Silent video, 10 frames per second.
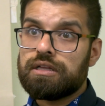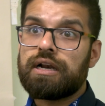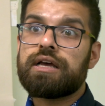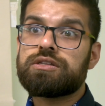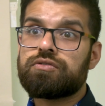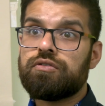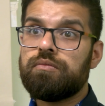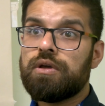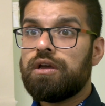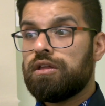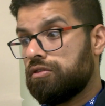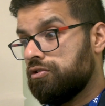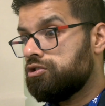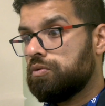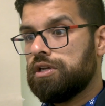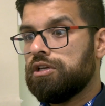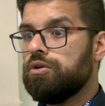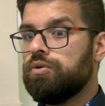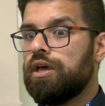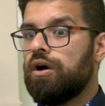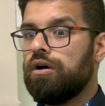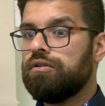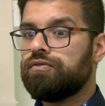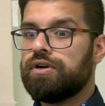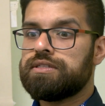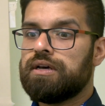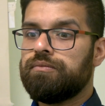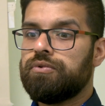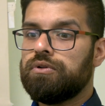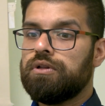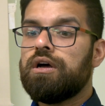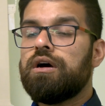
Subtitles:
the classroom through doing a unit on, for example,